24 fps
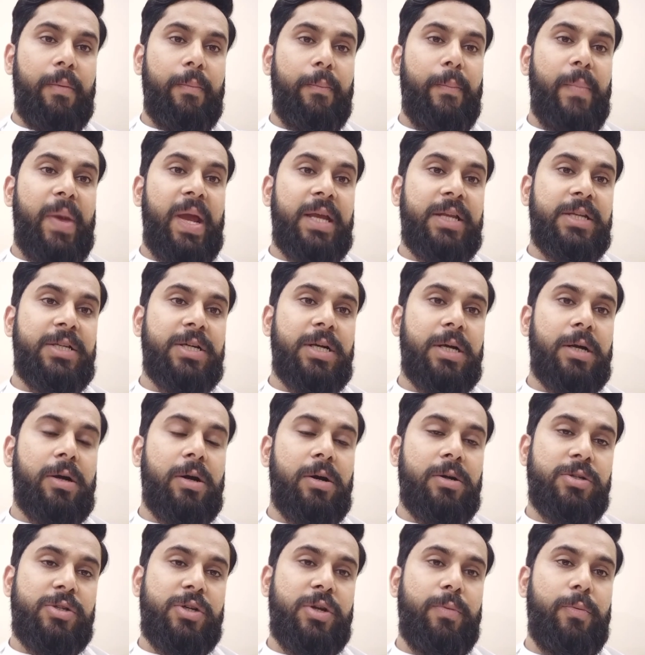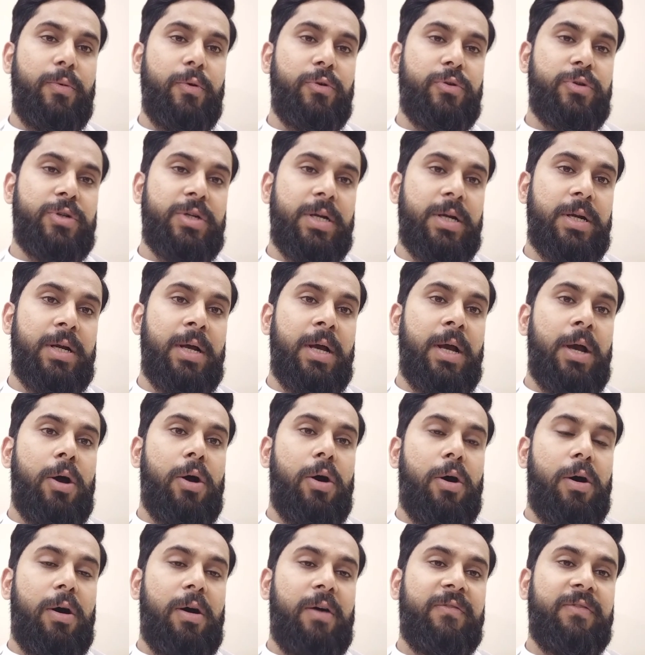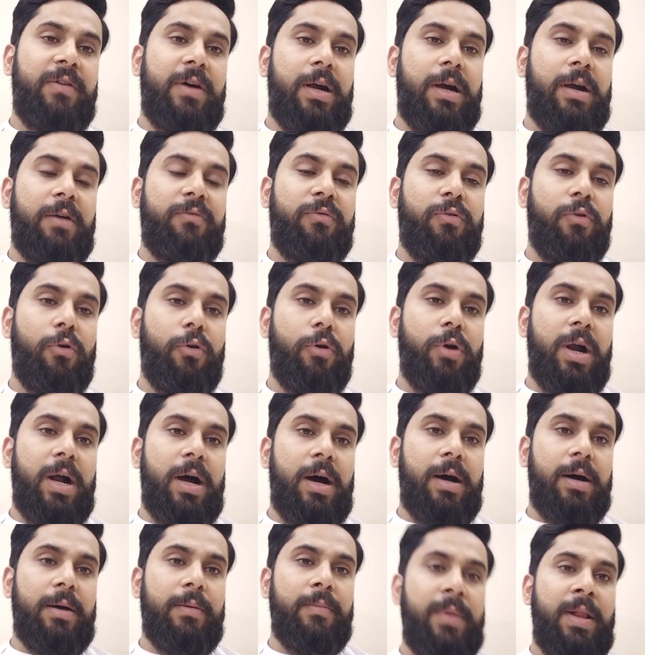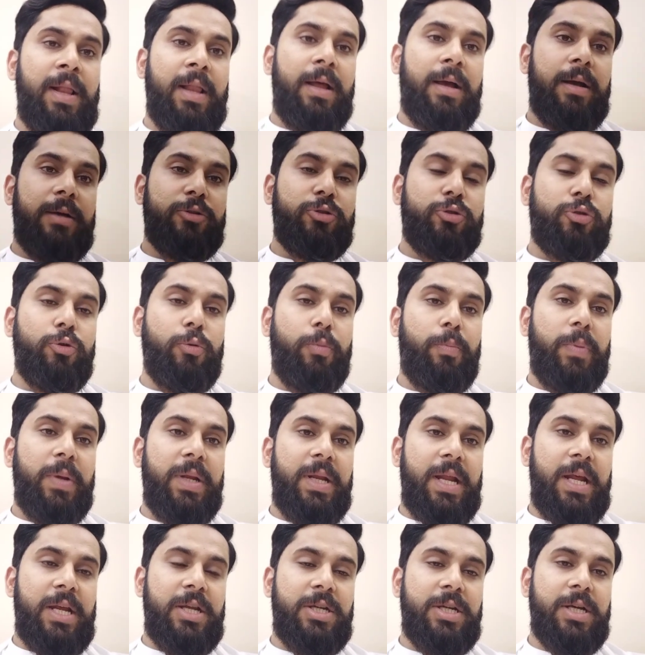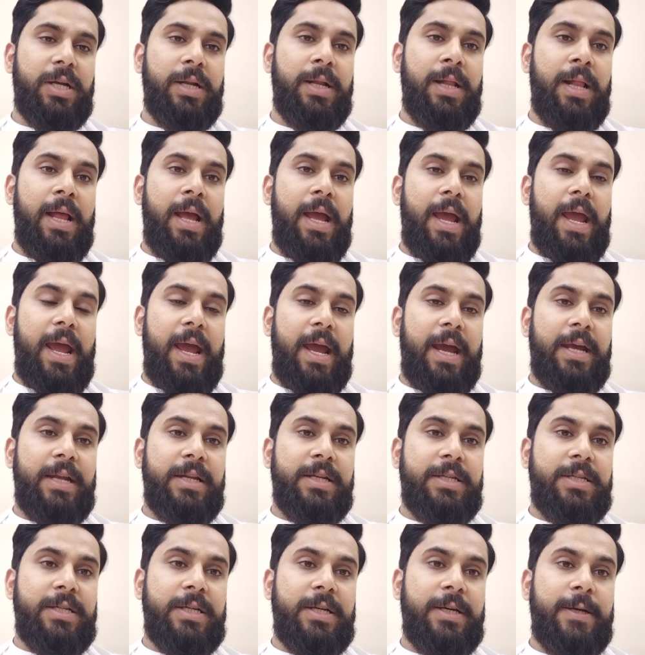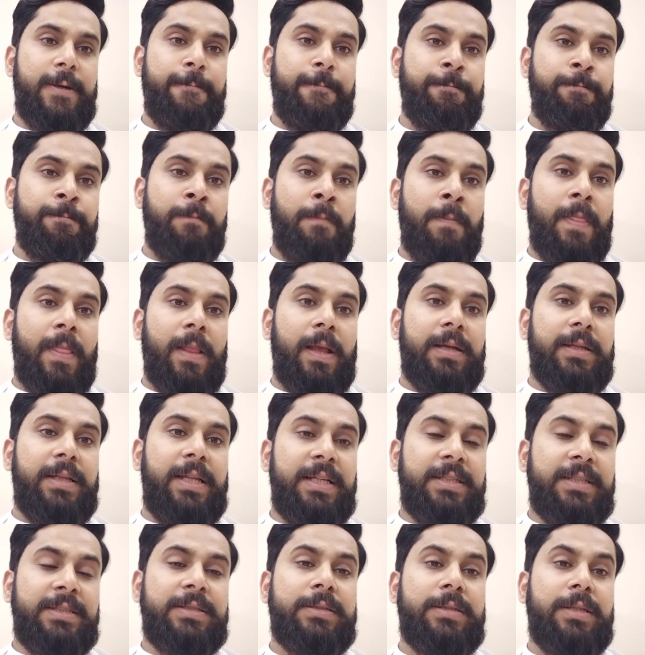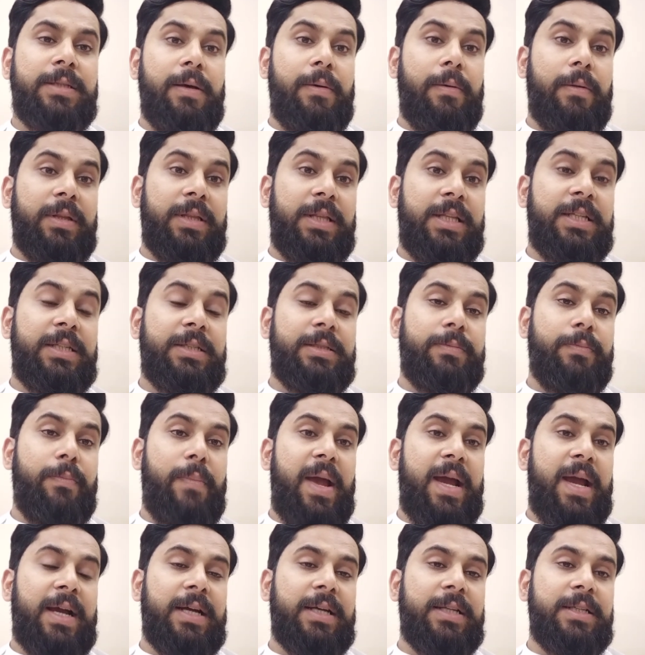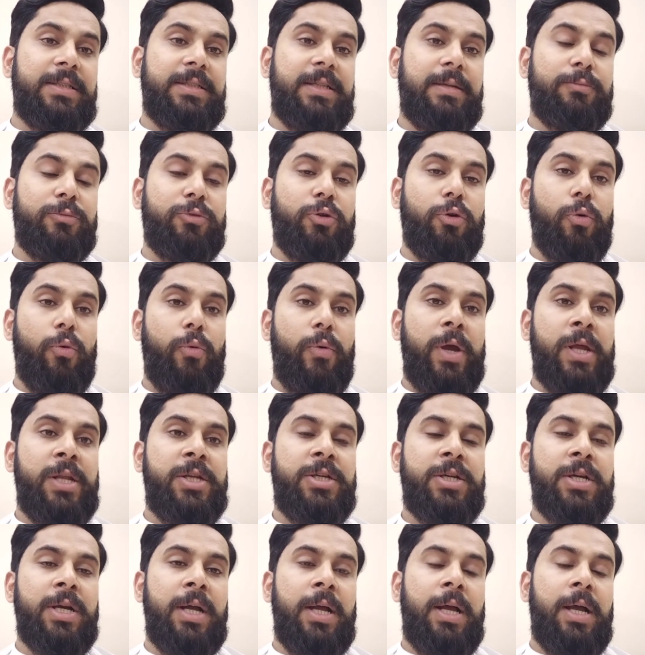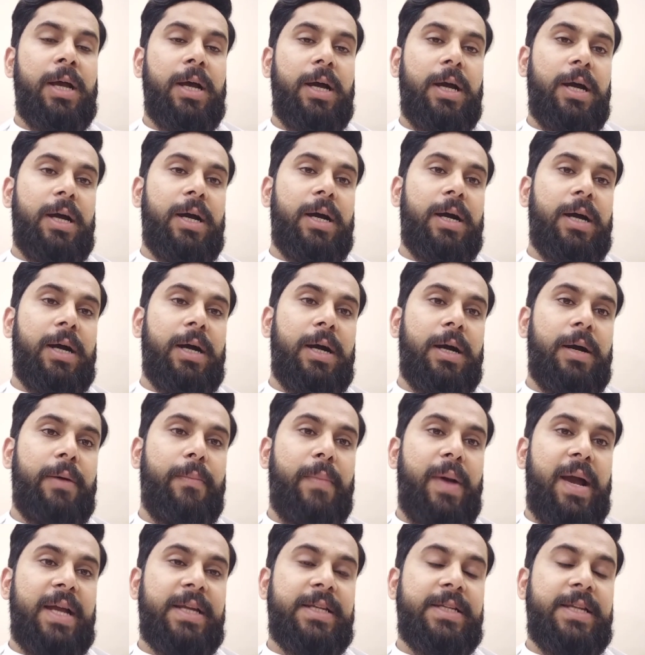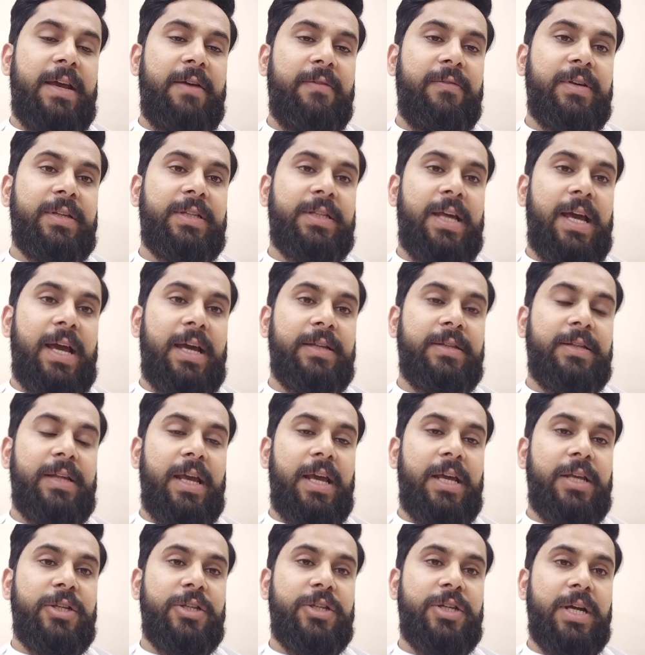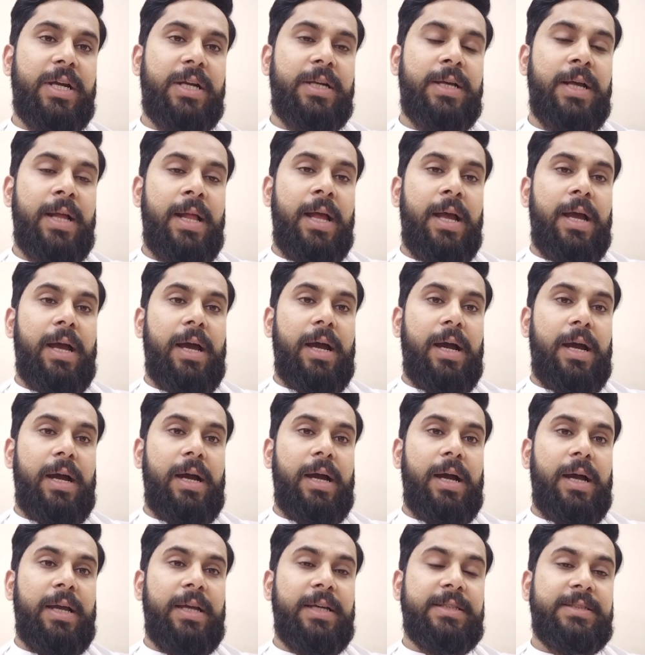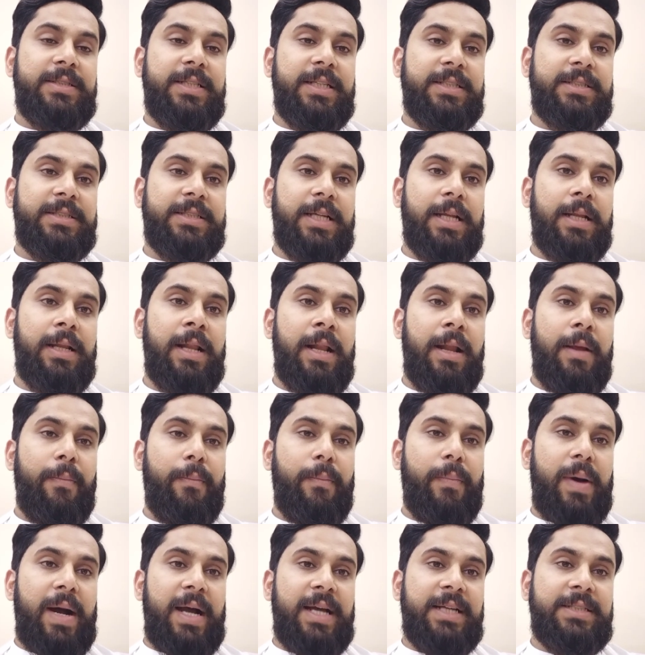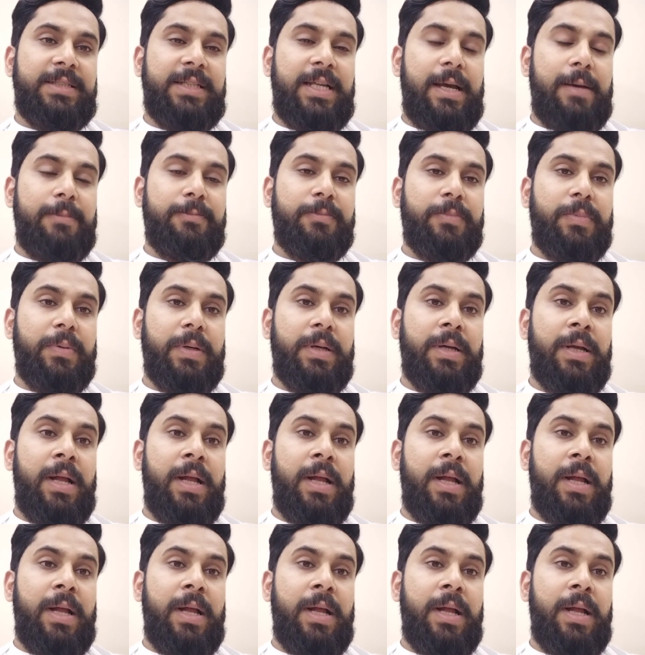major contributor of our forearm supination. And this mechanism through which Mike Davies has injured his distal bicep,